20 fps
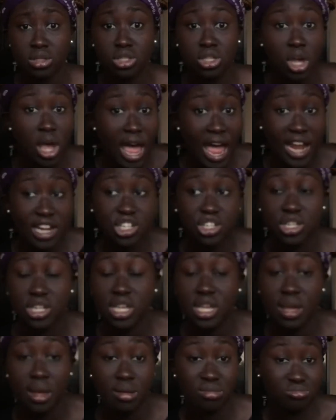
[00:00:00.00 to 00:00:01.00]
to
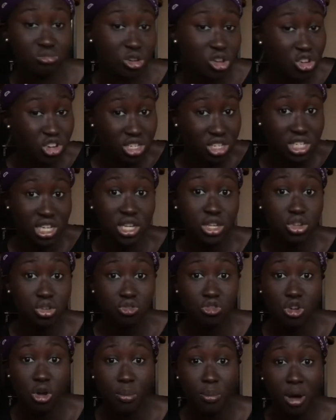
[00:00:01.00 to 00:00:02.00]
actually continue
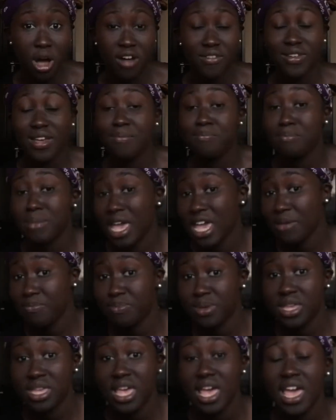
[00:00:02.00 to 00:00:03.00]
your path and
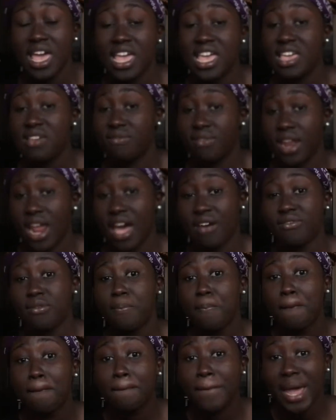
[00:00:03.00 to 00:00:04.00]
maybe even have a
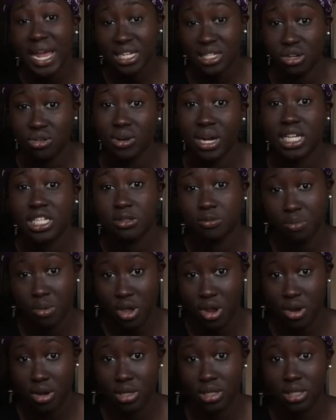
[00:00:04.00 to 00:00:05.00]
better
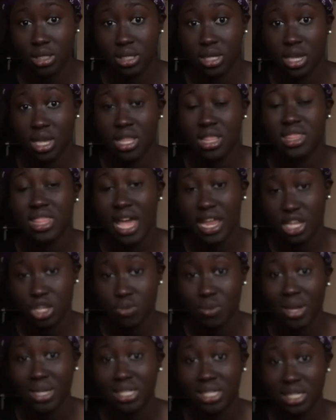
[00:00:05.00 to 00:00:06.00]
experience than
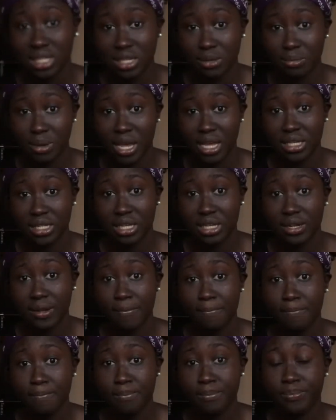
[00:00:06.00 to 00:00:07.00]
you anticipated.
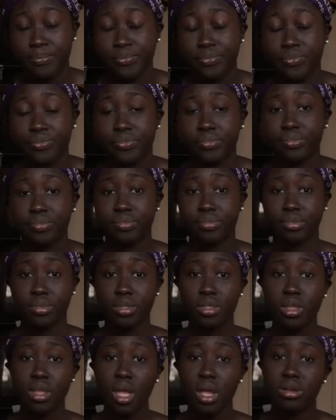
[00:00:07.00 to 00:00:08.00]

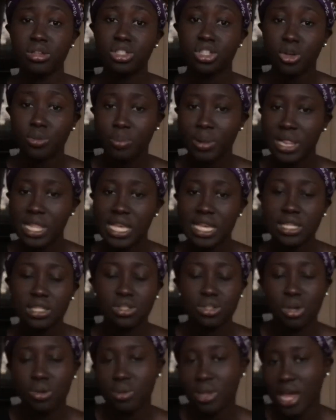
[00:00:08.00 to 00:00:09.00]
So please
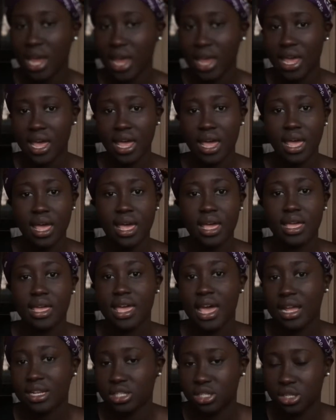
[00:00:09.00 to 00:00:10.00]
don't let it
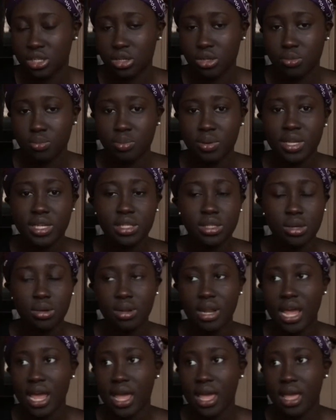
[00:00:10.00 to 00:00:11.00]
get to you. Please
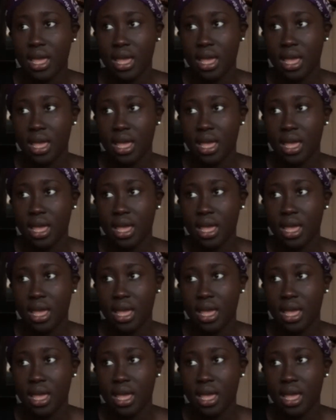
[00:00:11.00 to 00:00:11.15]
don't let